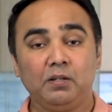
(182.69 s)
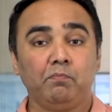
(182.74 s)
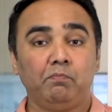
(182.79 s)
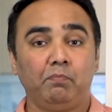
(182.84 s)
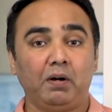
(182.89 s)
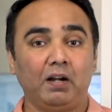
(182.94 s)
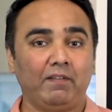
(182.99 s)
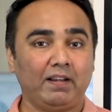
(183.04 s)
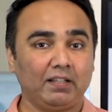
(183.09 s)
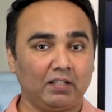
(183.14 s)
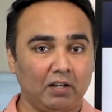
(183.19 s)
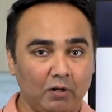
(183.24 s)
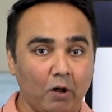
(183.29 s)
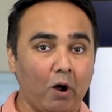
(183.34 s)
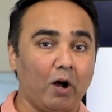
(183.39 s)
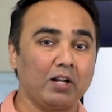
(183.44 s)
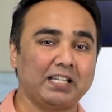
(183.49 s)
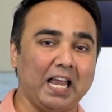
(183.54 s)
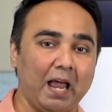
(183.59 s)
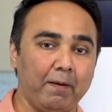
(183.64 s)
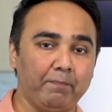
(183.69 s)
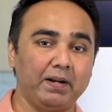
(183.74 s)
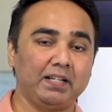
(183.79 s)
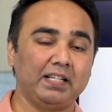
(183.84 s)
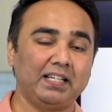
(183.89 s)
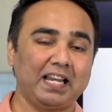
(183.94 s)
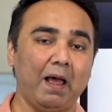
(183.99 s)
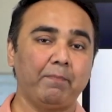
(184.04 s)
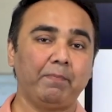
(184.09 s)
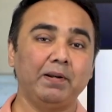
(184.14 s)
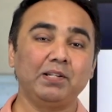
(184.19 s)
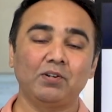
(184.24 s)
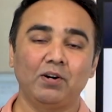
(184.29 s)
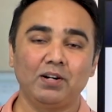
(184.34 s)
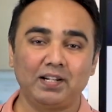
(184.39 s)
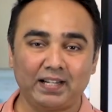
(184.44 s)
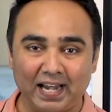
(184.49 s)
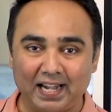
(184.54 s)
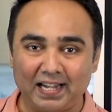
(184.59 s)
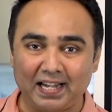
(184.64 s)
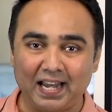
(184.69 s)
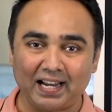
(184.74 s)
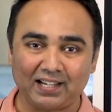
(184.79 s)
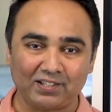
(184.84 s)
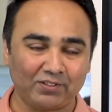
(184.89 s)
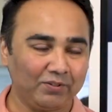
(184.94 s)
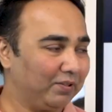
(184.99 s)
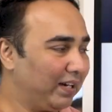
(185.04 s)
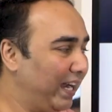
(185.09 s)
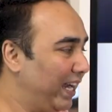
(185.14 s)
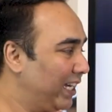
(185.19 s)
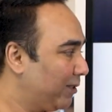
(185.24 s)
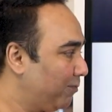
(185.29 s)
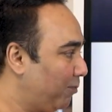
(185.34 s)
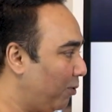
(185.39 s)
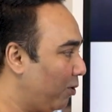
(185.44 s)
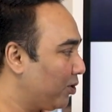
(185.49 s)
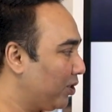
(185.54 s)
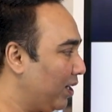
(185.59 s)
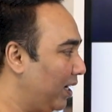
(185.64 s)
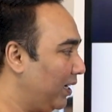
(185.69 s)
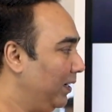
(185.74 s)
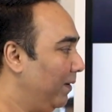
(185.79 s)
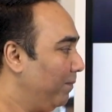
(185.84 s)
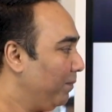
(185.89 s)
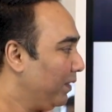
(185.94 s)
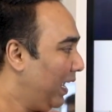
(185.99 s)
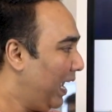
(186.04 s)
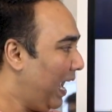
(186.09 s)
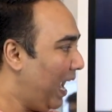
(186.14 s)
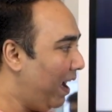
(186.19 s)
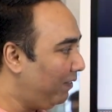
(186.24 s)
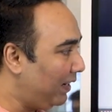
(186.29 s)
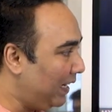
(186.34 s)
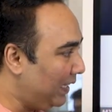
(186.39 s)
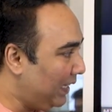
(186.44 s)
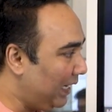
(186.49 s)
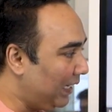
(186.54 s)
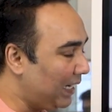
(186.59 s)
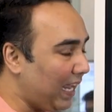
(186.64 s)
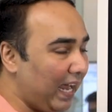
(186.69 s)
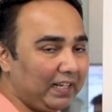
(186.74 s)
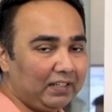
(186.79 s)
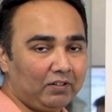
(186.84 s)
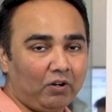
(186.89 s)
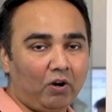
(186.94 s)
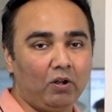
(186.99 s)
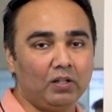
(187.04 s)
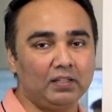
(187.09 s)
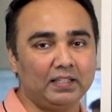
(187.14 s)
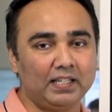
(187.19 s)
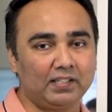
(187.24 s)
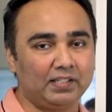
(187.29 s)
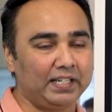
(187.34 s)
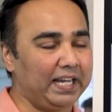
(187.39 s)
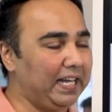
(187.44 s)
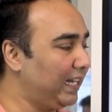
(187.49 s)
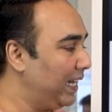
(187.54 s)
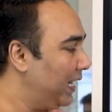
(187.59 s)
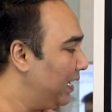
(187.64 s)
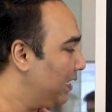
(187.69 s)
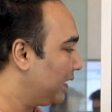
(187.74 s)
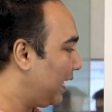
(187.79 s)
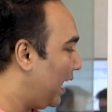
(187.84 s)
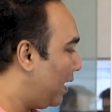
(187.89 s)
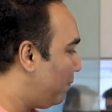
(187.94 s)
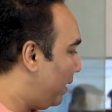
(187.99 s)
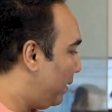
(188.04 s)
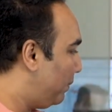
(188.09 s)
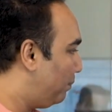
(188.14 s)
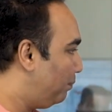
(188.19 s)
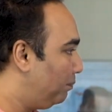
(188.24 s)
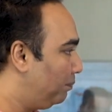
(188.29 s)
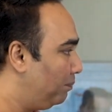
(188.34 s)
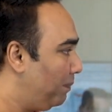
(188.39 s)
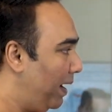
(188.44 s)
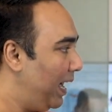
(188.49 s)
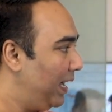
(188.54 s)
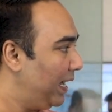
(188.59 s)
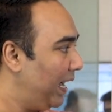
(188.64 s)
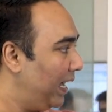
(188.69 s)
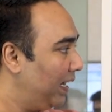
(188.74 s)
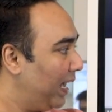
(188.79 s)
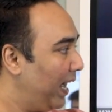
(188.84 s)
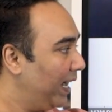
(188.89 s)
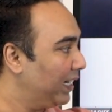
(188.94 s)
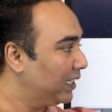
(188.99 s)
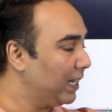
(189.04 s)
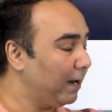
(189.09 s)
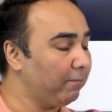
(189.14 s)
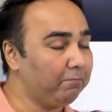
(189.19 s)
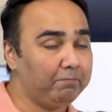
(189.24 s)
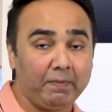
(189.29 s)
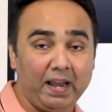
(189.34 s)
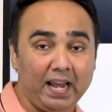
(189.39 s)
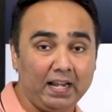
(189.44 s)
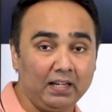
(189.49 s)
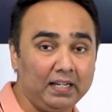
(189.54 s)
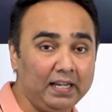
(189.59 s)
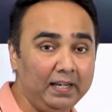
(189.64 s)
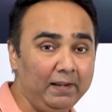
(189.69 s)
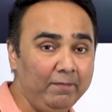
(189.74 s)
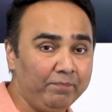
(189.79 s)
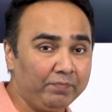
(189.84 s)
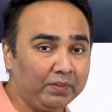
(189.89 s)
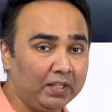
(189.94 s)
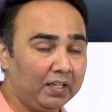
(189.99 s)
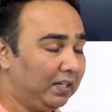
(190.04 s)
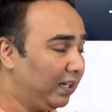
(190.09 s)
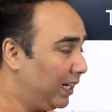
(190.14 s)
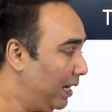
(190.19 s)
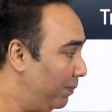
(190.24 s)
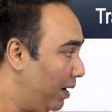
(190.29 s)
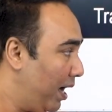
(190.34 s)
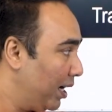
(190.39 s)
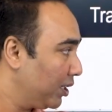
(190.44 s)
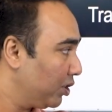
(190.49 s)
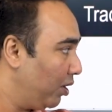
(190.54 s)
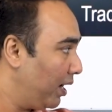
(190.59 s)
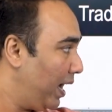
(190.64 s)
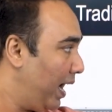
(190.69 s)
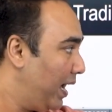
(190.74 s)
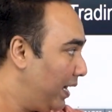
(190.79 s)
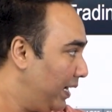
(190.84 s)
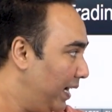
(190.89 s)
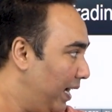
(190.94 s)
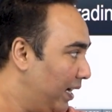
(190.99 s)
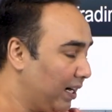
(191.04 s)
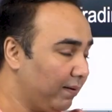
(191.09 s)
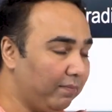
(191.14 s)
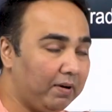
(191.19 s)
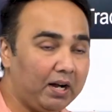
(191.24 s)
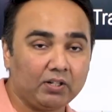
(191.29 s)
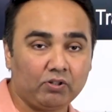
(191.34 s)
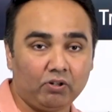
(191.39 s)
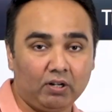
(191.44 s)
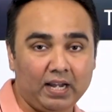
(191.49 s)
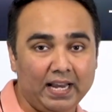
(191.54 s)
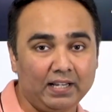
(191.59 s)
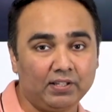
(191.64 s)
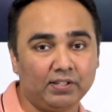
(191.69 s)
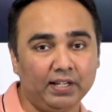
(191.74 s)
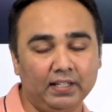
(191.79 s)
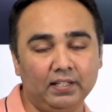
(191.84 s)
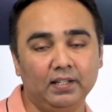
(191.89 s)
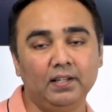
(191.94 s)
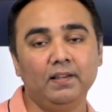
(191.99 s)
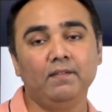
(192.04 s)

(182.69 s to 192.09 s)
But when the loss happens, it happens on 10 lakhs. So exposure, everything, like all these details can be maintained, except mainly remarks on entry and remarks on exit.